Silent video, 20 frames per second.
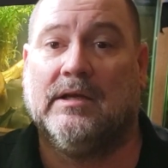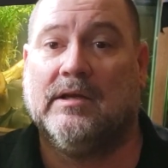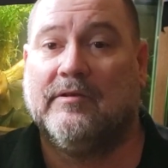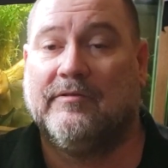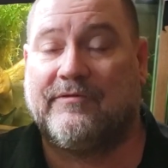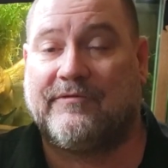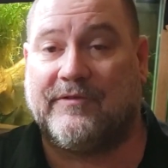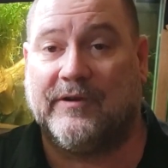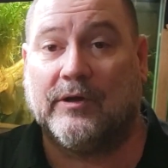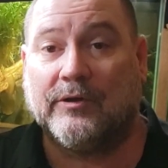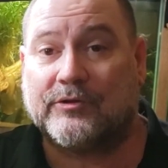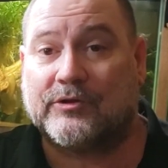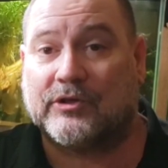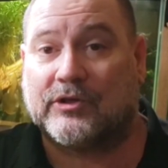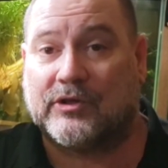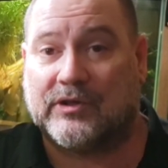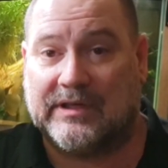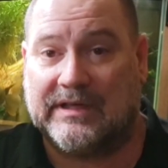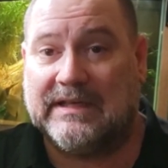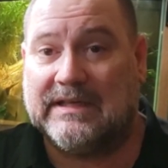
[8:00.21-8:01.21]

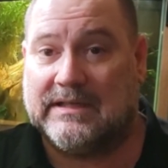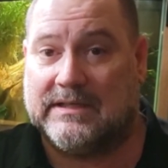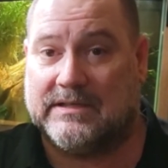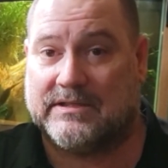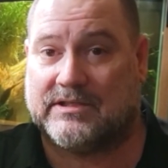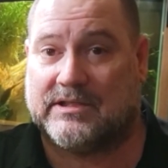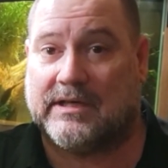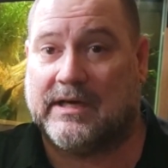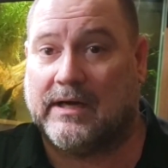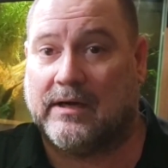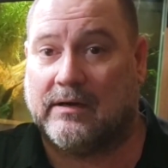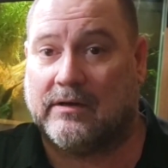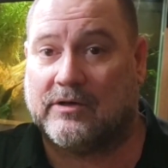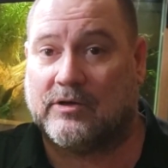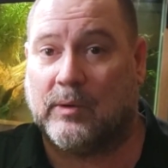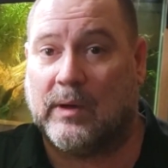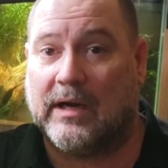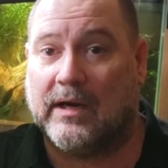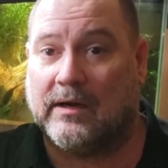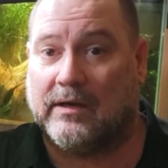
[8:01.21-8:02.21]
filter is in our
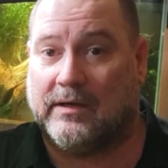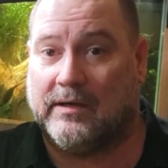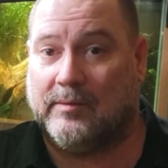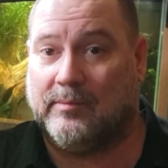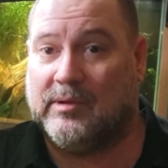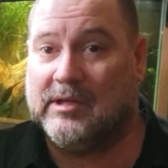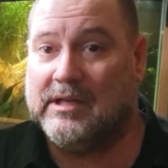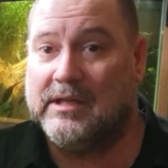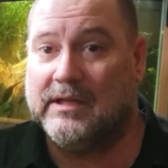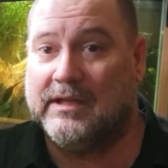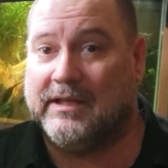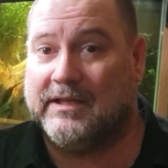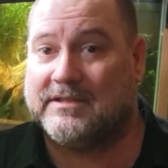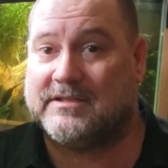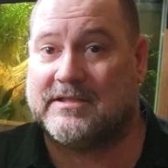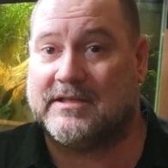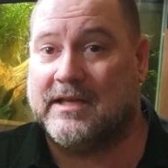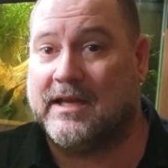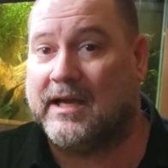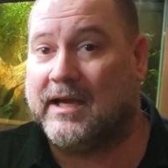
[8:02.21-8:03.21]
aquarium.
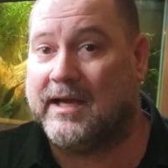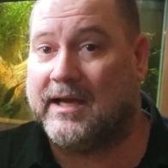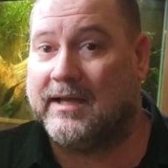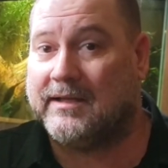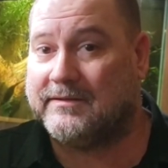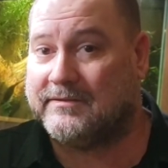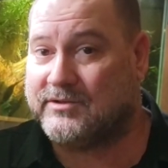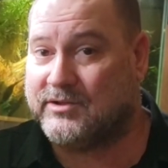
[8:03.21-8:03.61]
It's not